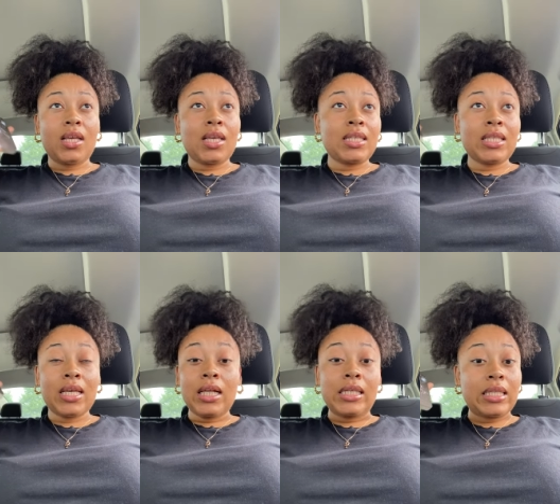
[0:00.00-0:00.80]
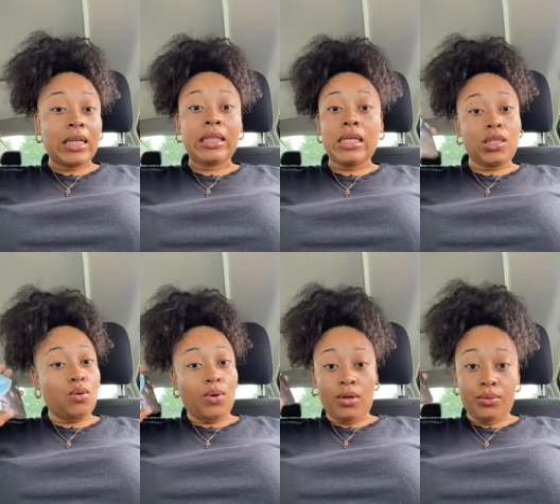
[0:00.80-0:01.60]
it's a it's the cleanse
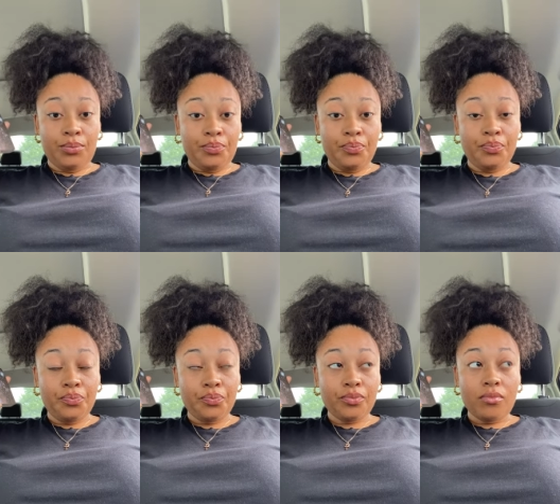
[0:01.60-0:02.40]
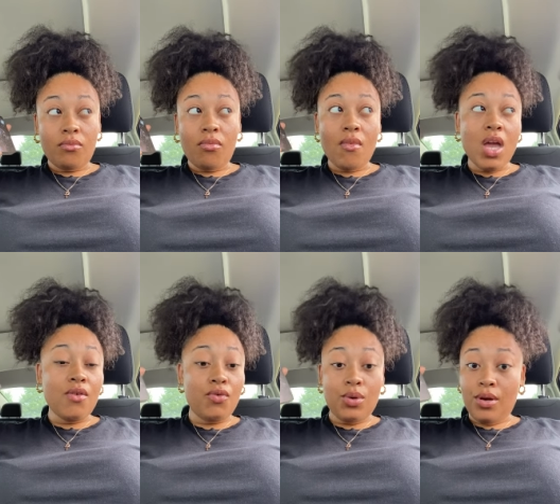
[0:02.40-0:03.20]
going on
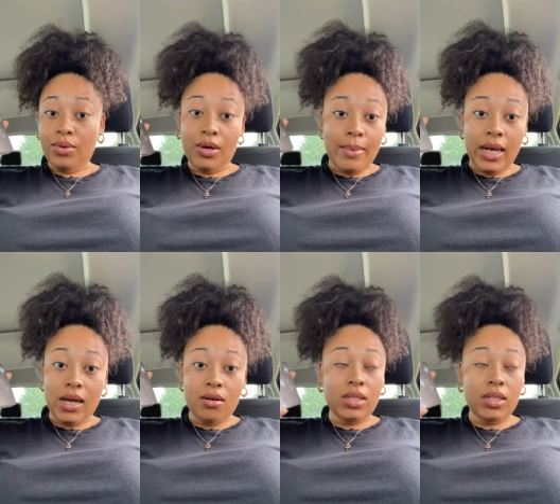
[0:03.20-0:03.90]
if you don't know by now